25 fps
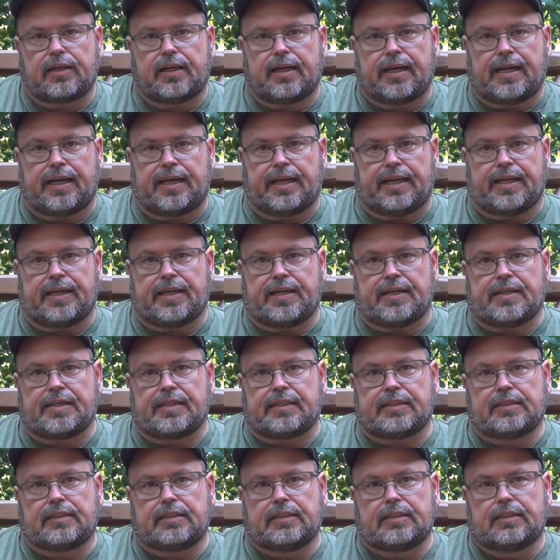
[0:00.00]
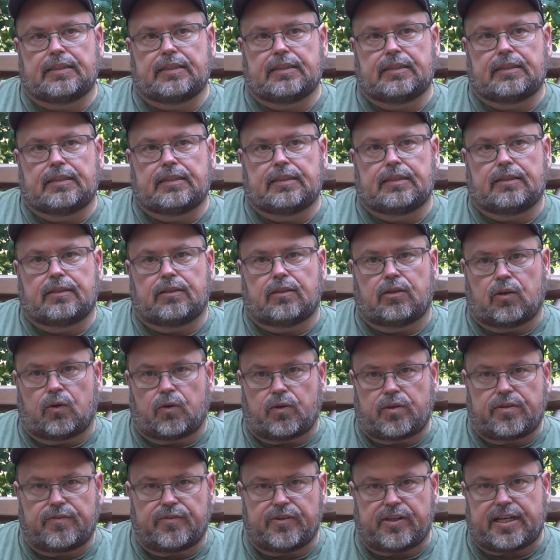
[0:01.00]
I
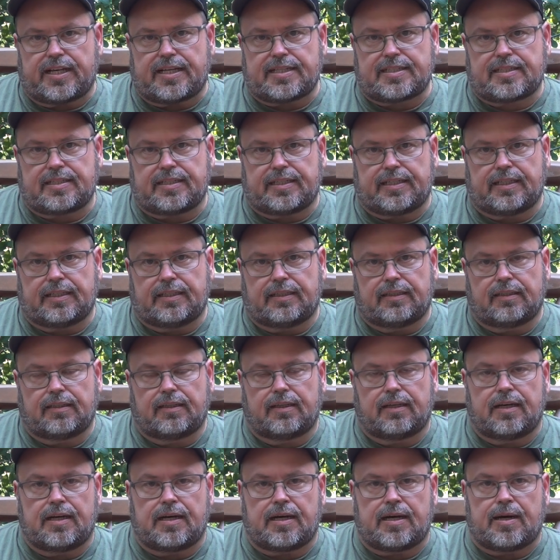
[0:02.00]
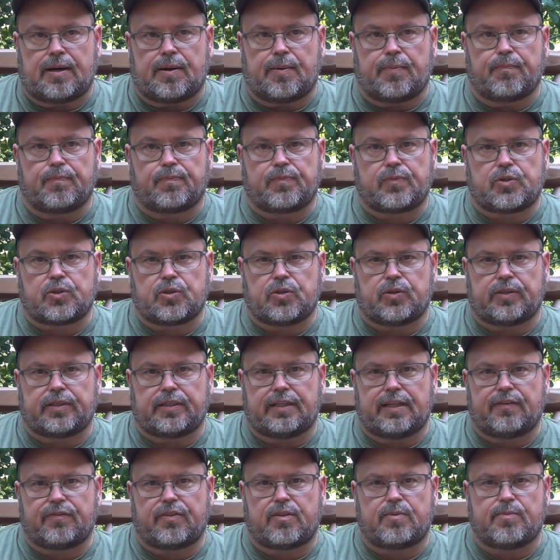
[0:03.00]
lowered the velocity, so it
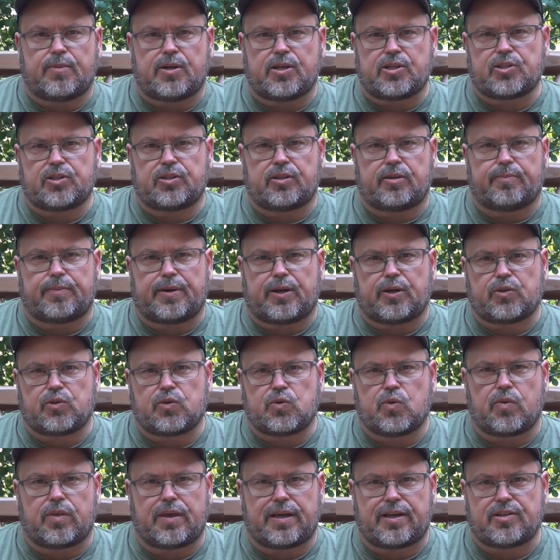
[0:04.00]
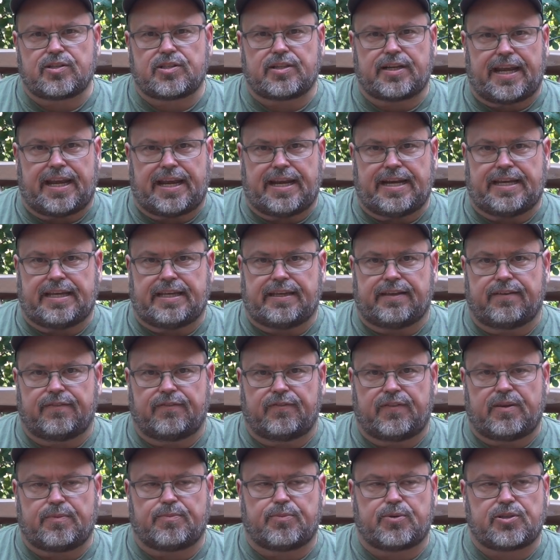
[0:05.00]
left the muzzle at about 2,080
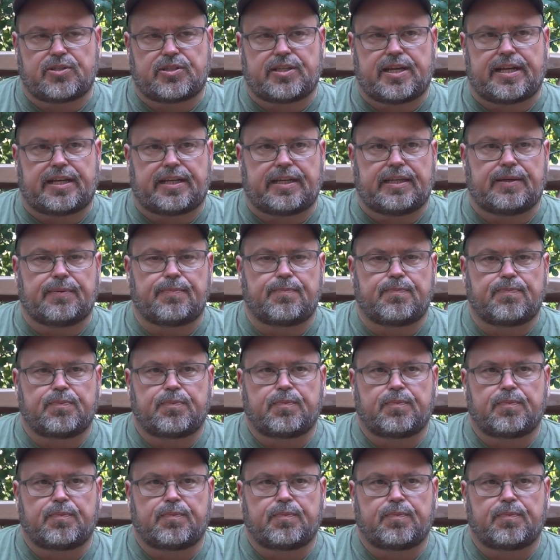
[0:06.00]
feet per second.